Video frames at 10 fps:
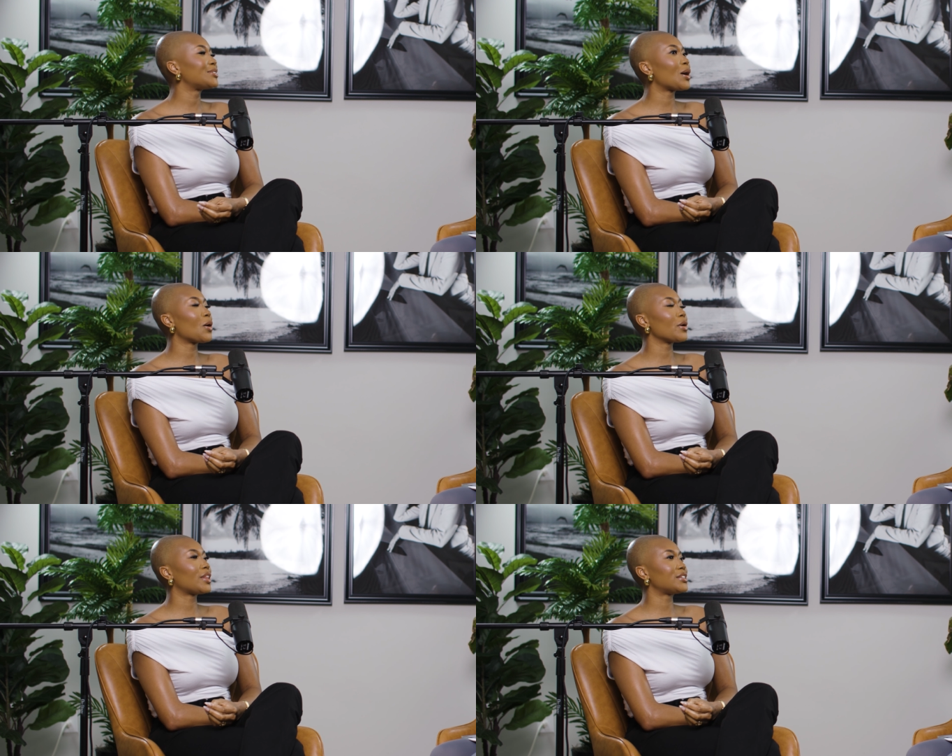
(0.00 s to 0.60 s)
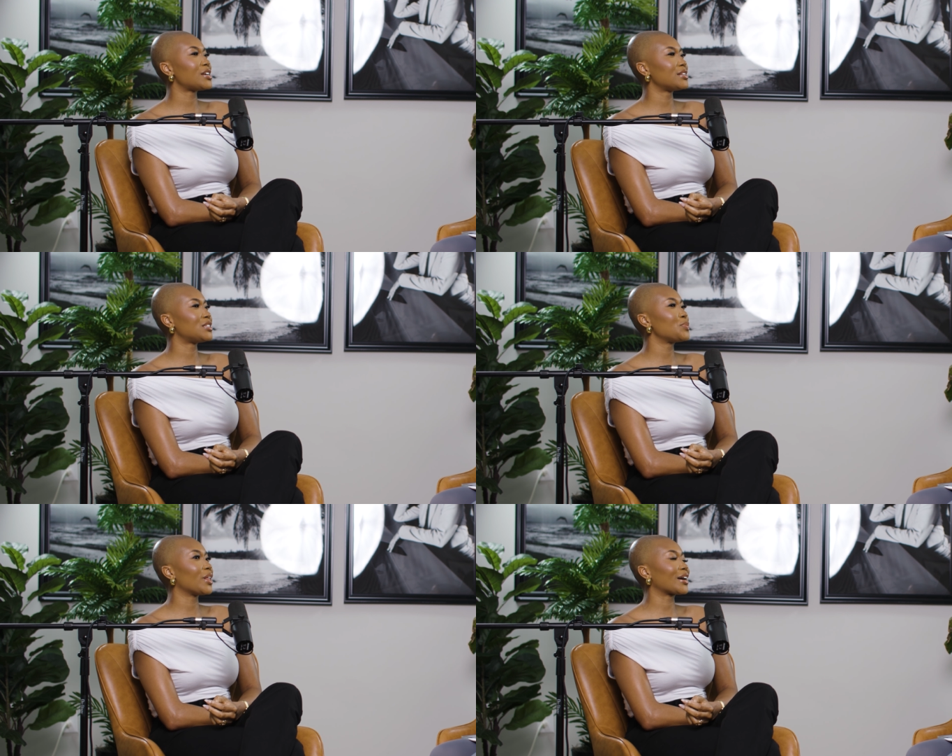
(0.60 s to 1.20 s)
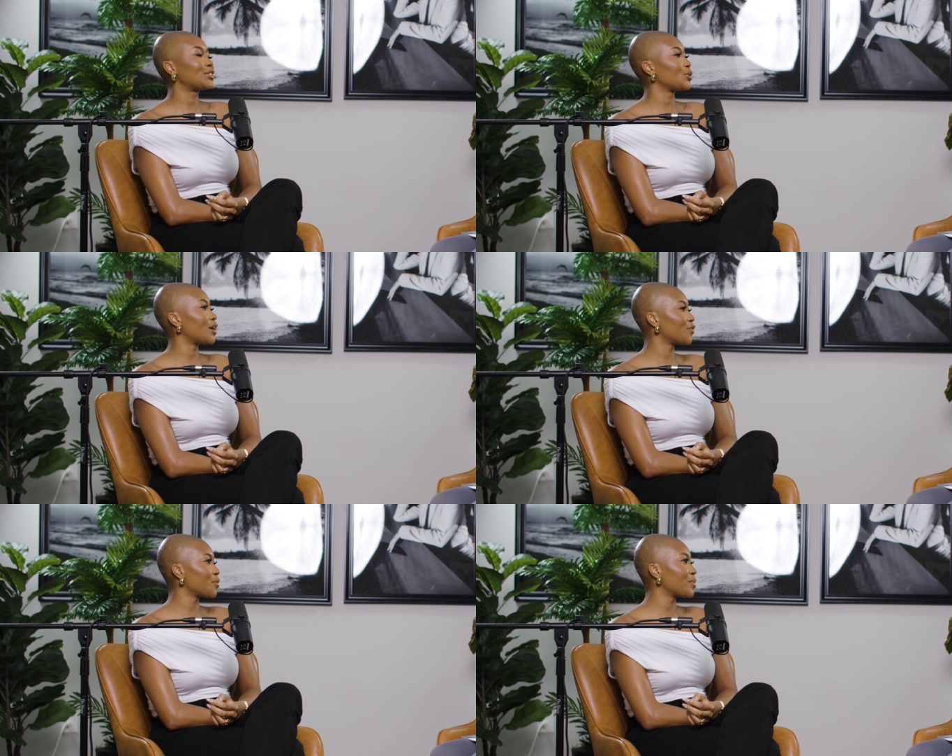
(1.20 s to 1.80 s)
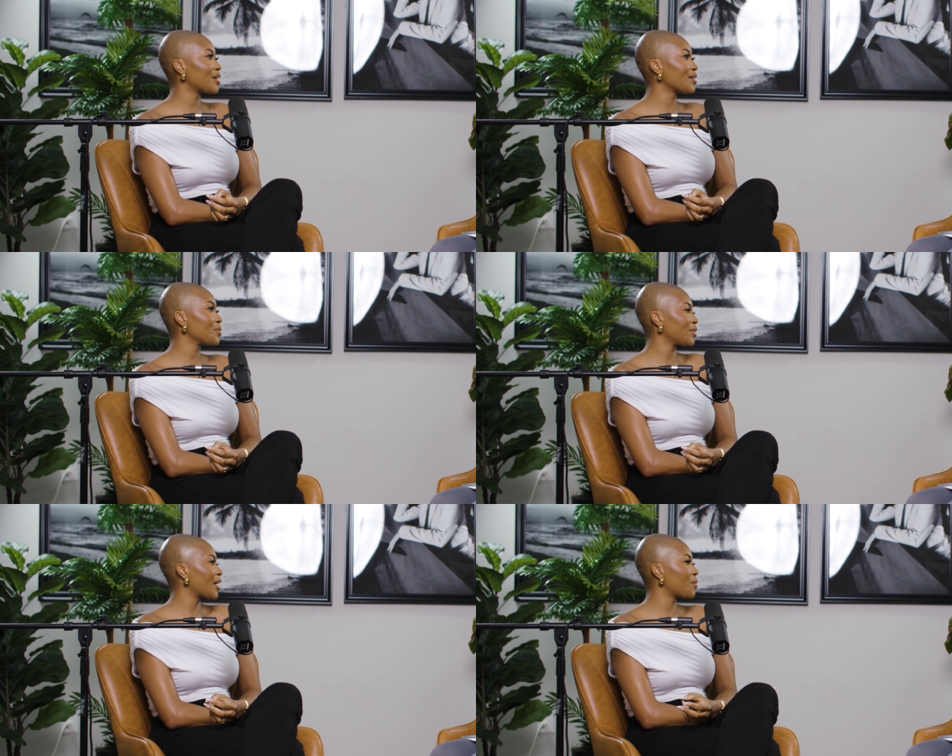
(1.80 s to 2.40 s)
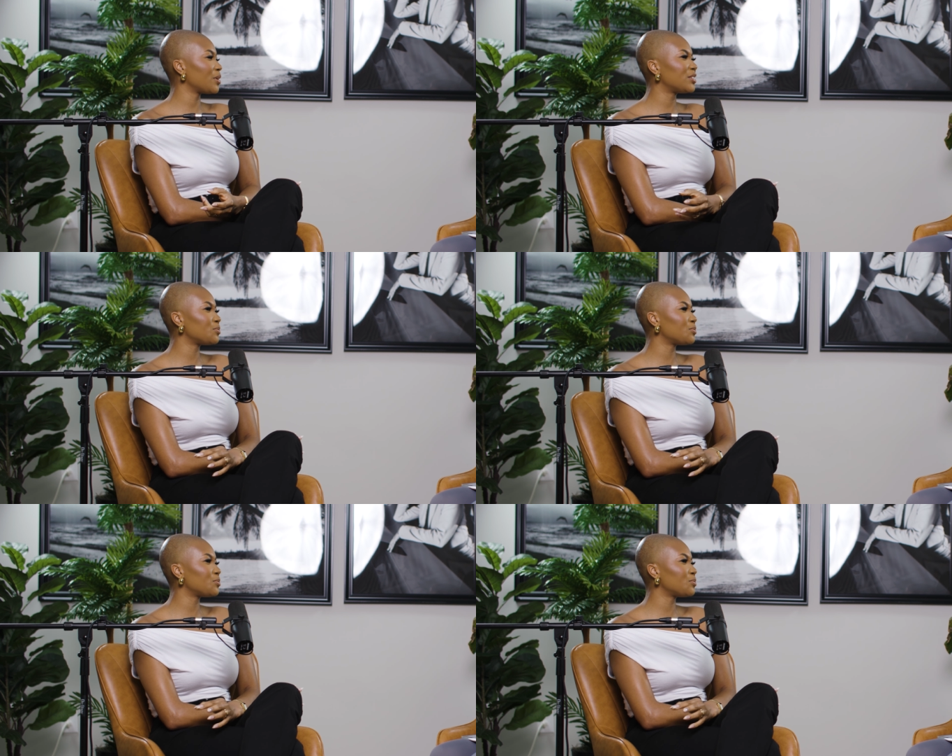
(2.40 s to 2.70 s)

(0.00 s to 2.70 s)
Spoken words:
So that tends to be like a trend for me. Like we just